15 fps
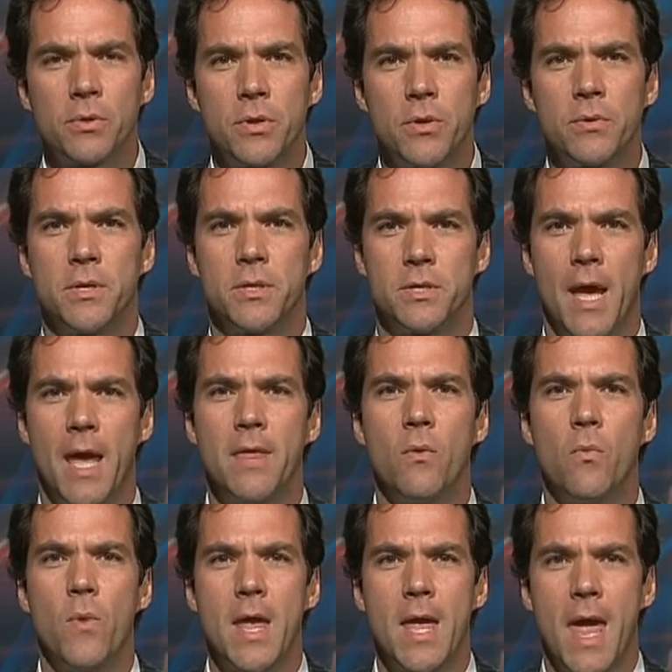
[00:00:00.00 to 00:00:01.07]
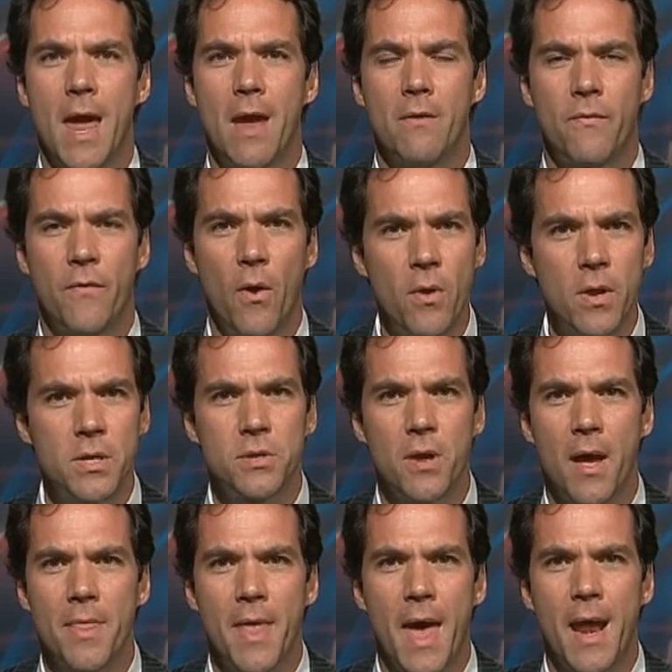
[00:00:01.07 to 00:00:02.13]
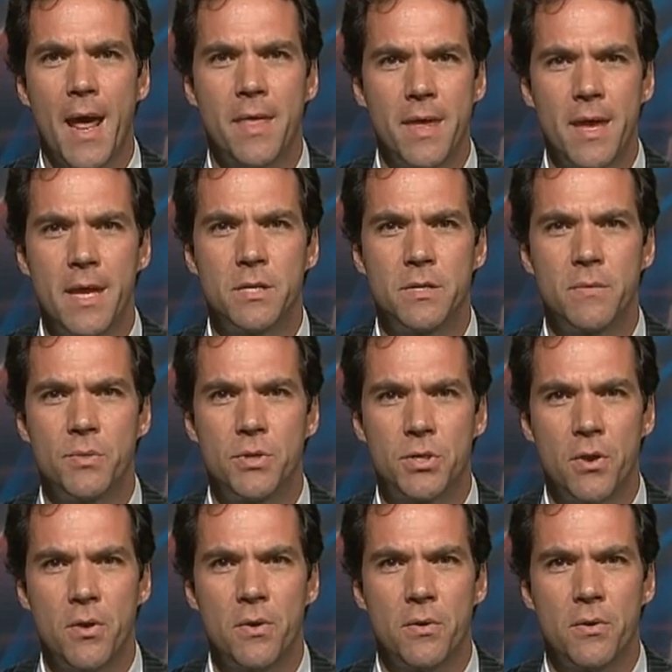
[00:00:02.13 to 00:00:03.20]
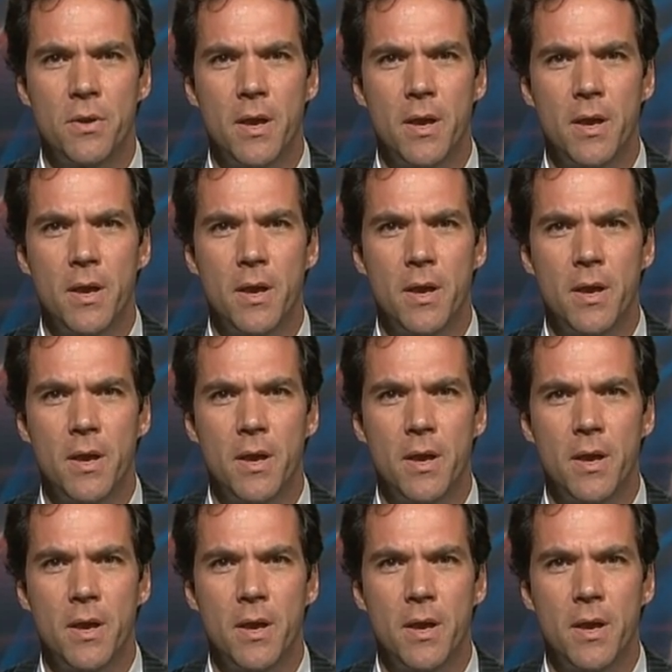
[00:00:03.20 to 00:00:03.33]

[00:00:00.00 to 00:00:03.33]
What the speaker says: So to say that we can't focus on that, I think, is absurd.